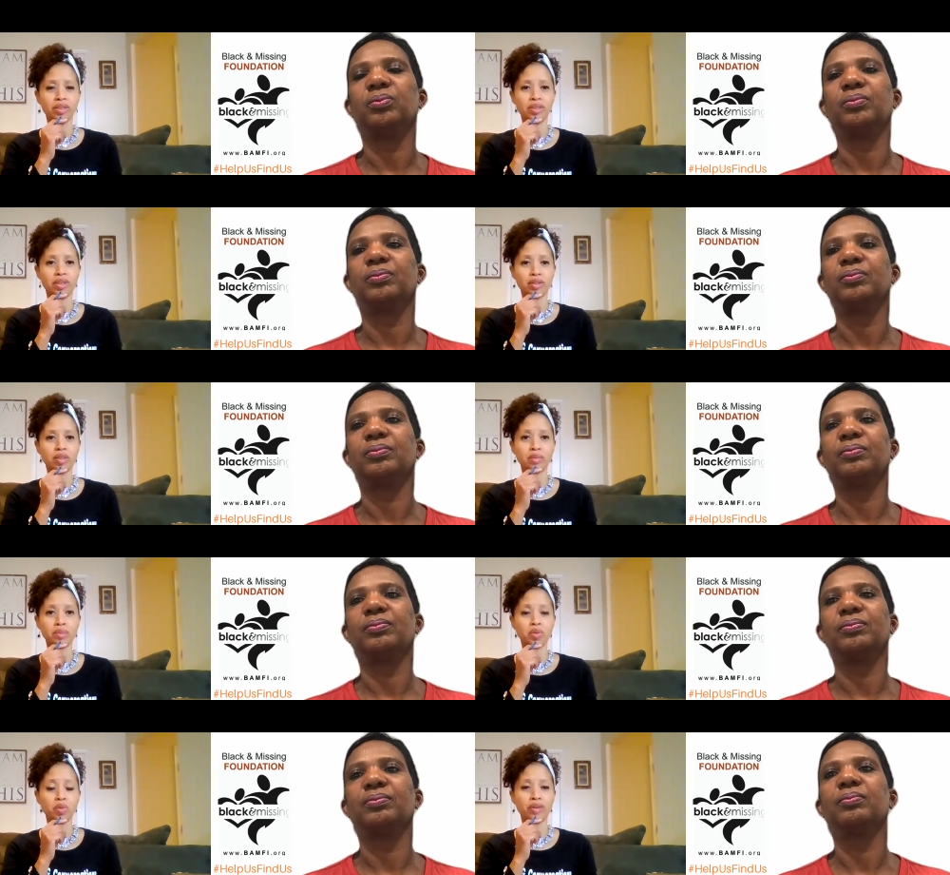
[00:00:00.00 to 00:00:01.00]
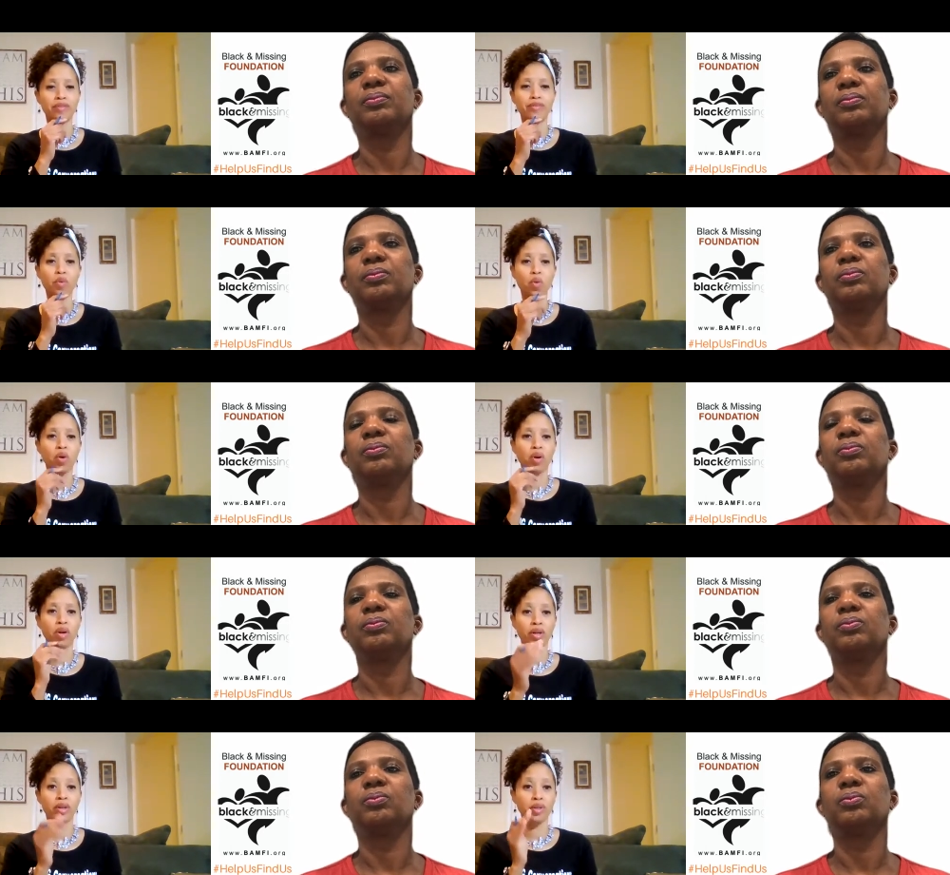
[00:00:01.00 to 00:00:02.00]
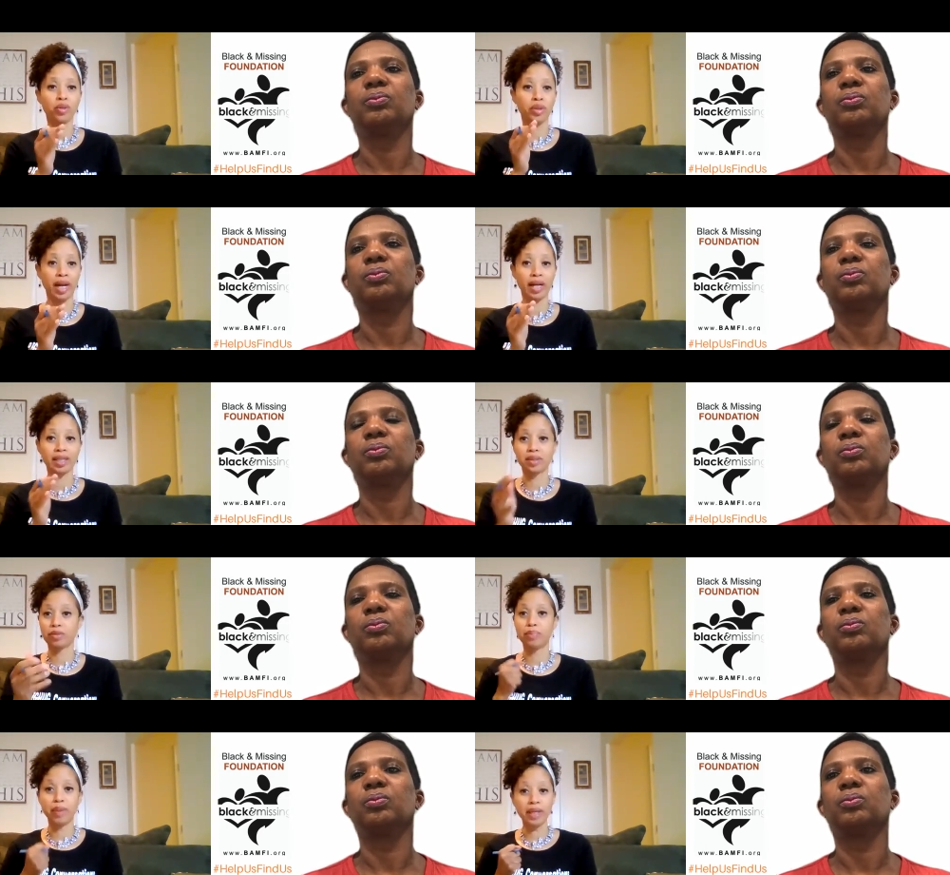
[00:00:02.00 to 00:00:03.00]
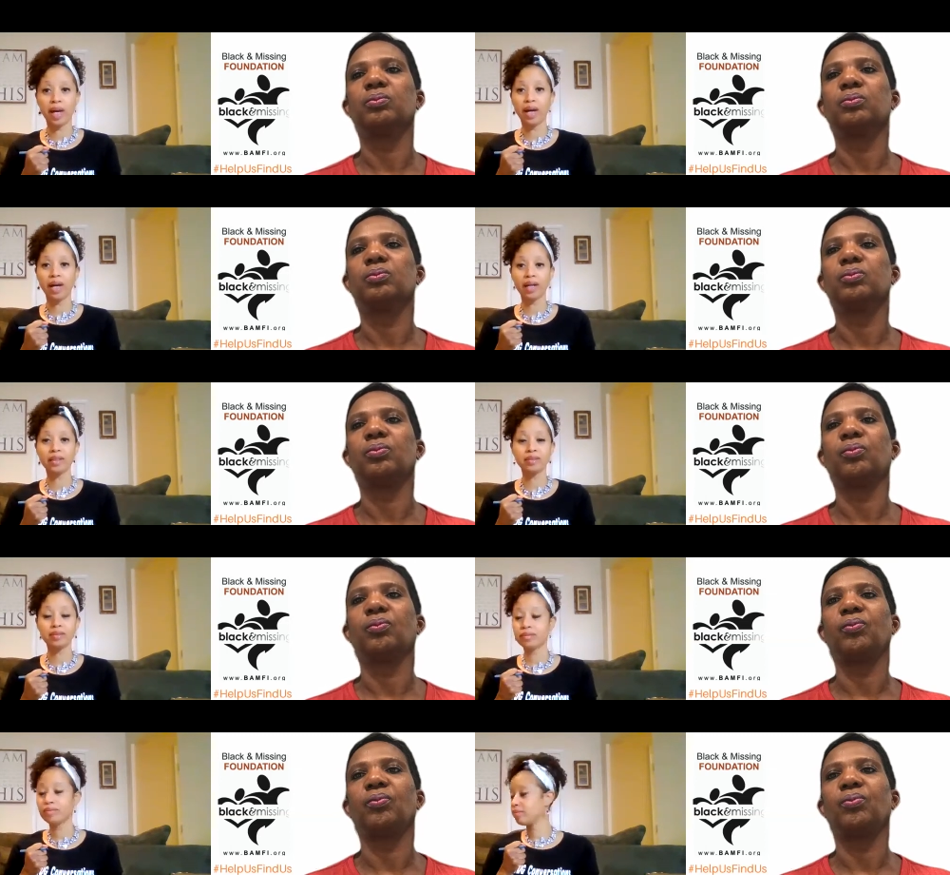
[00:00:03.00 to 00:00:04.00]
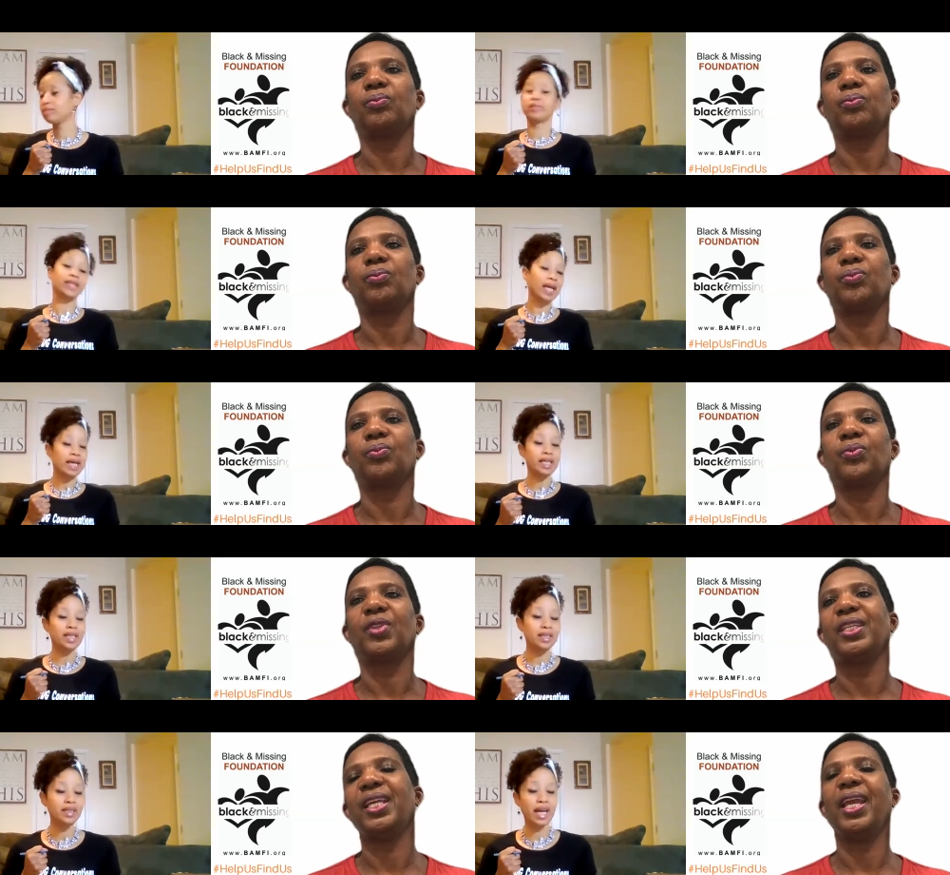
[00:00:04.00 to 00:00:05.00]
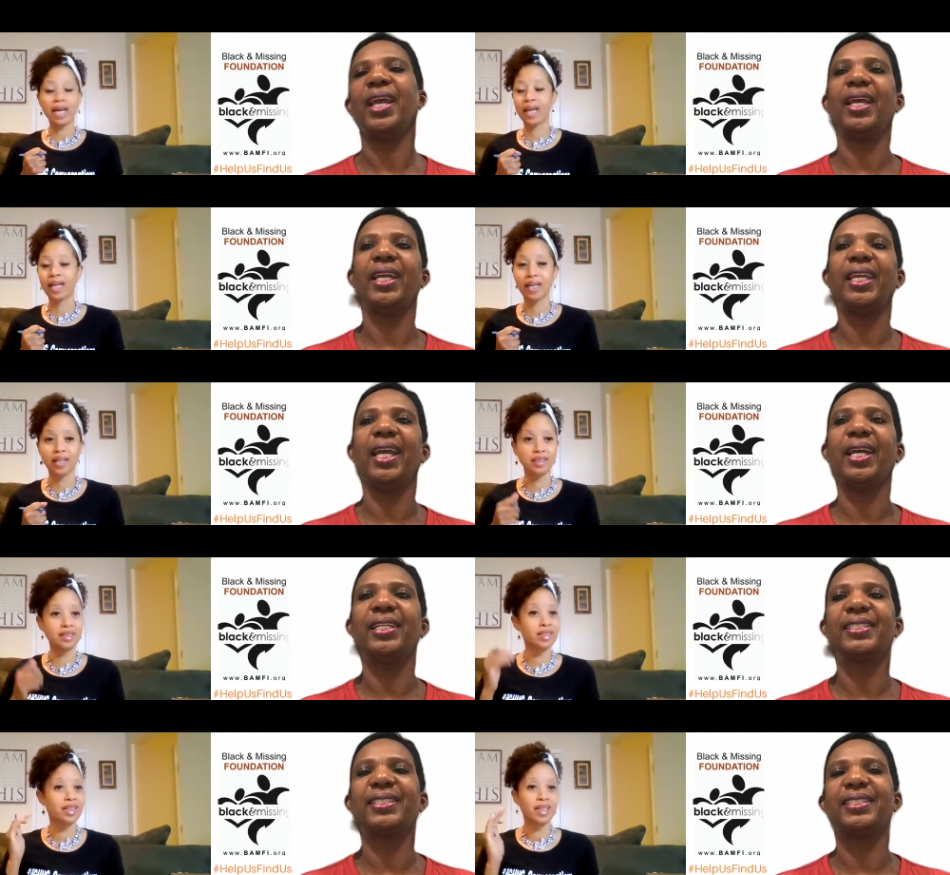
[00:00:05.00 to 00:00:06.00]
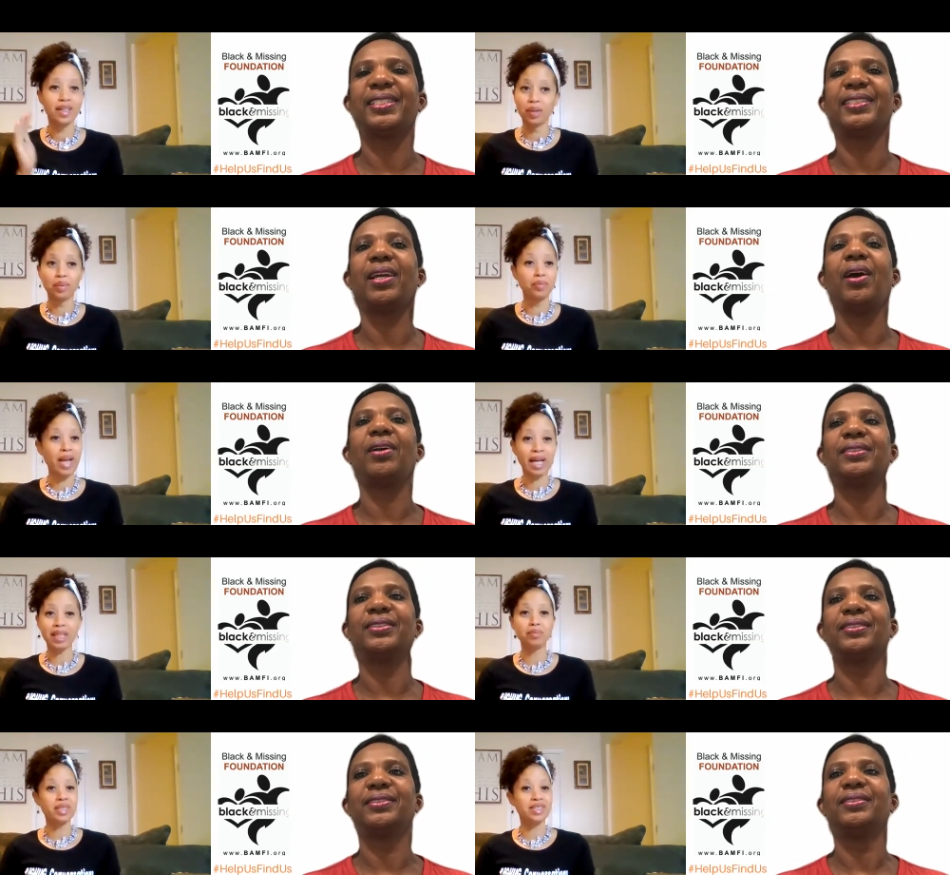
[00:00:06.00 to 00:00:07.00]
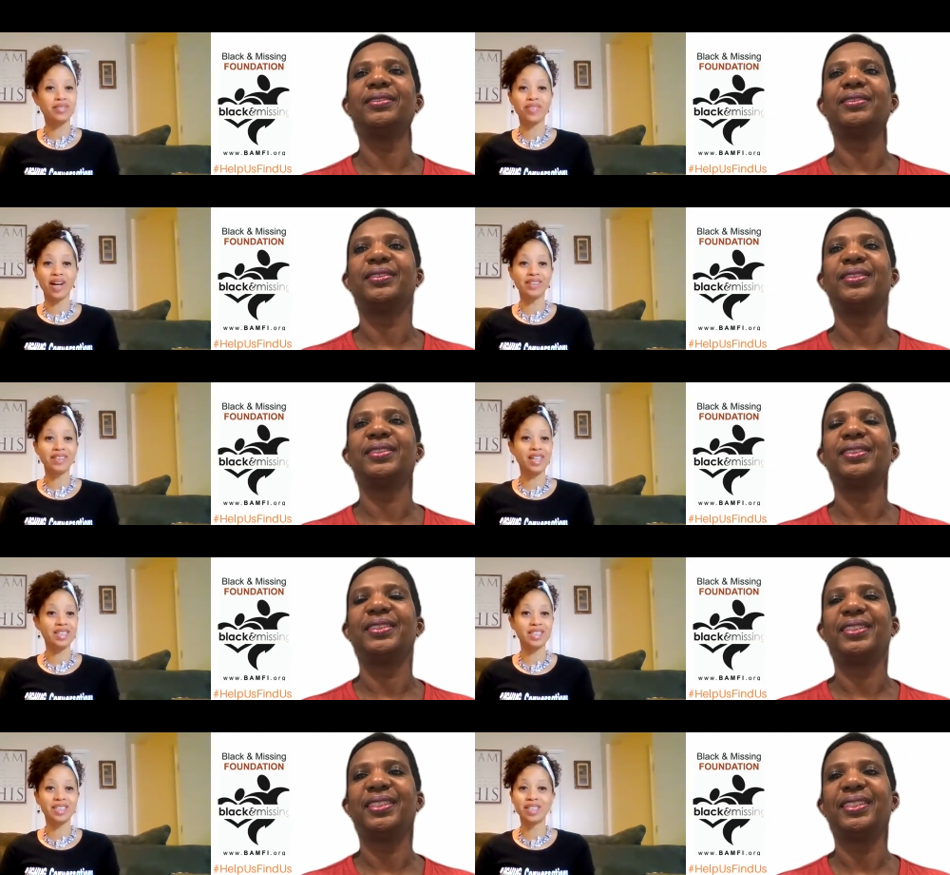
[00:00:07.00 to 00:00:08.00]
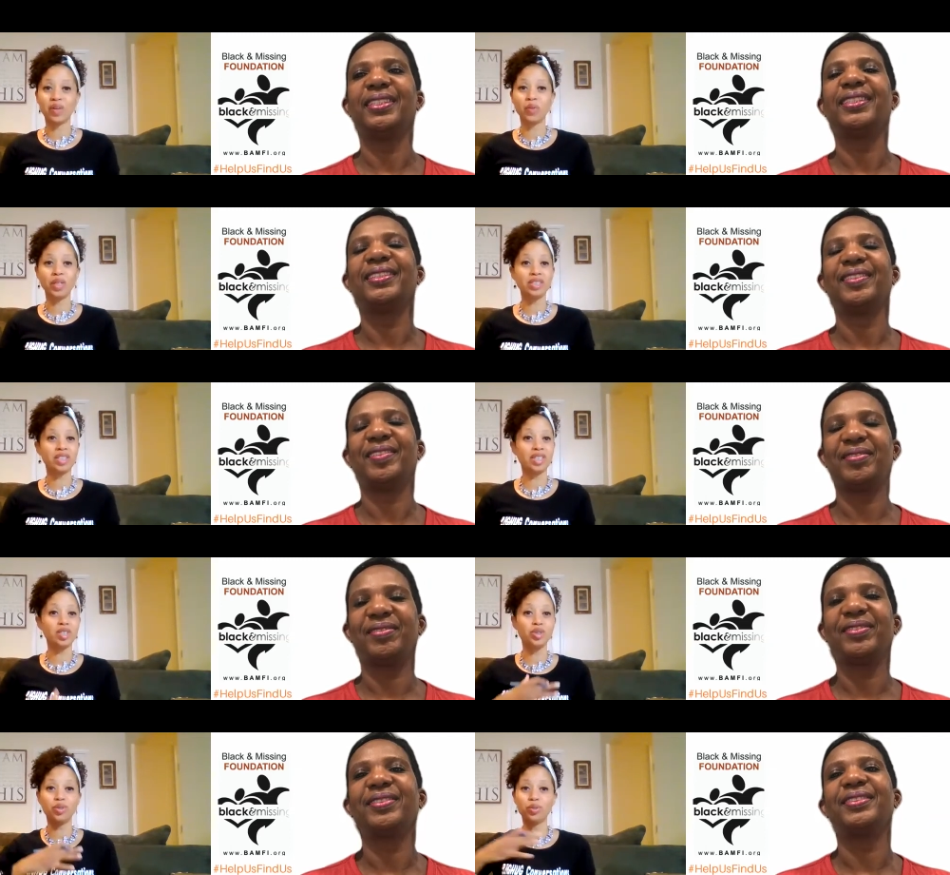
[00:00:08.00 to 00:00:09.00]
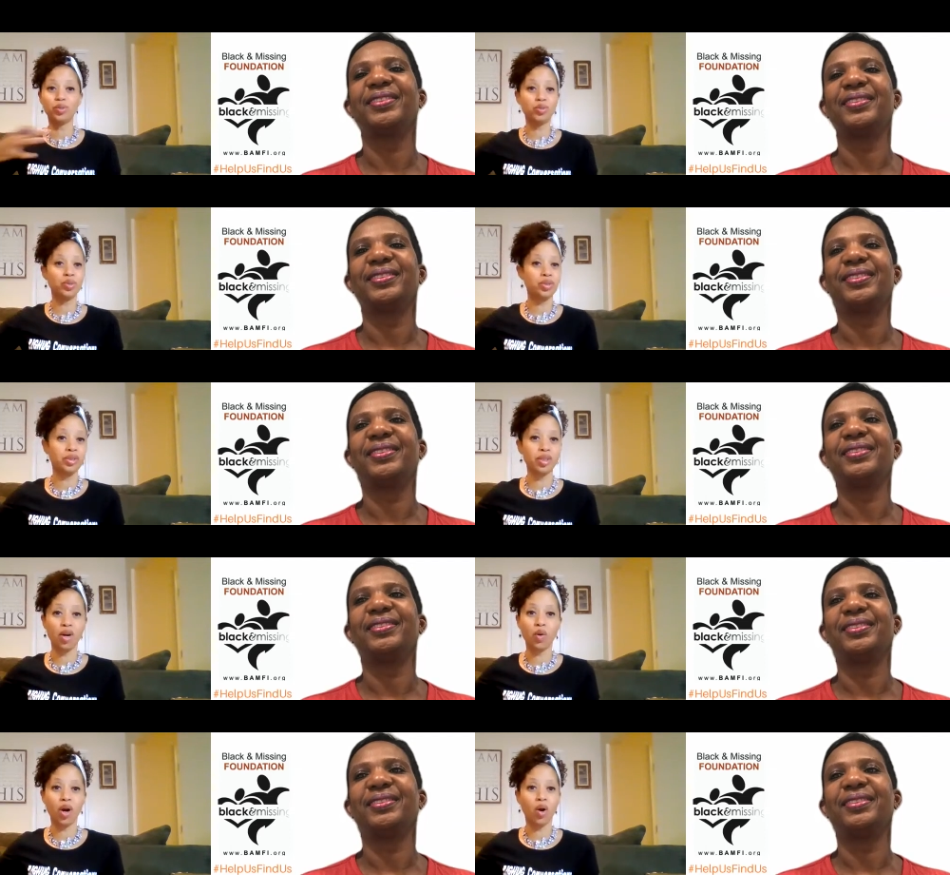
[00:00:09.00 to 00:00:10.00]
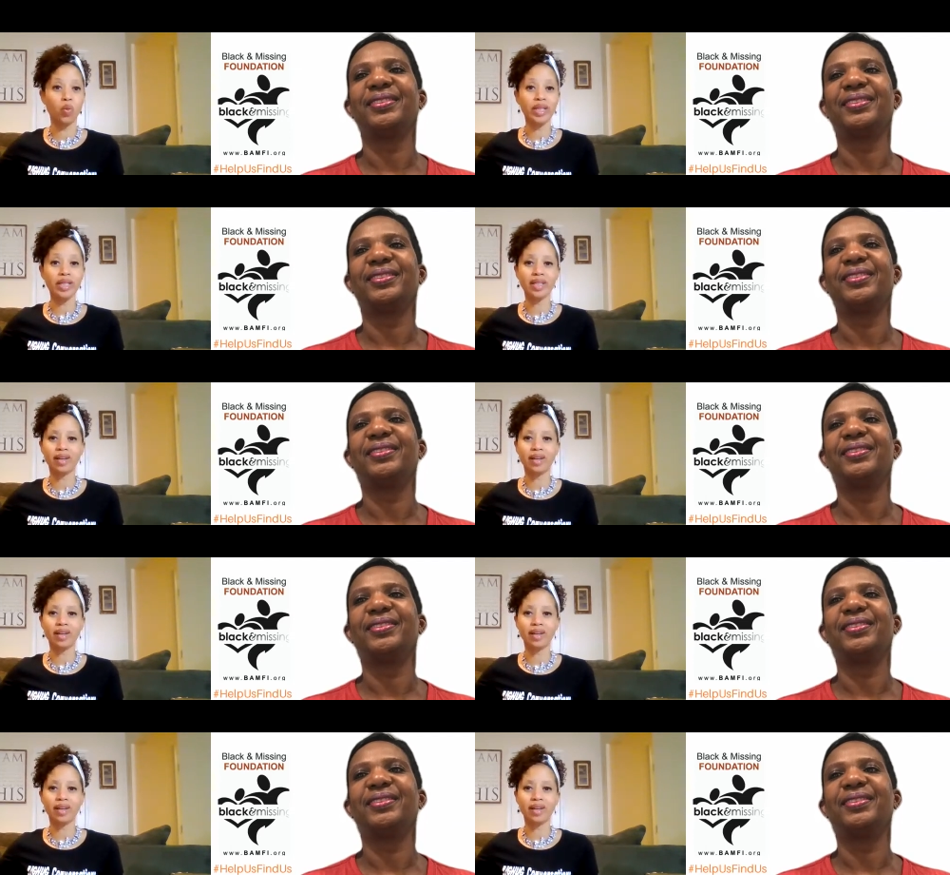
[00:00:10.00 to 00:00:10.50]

Speaker 1: you know, some sort of for you guys. Big Hug Lady
Speaker 2: and
Speaker 1: Black and Missing Foundation, that we just do, you know, a week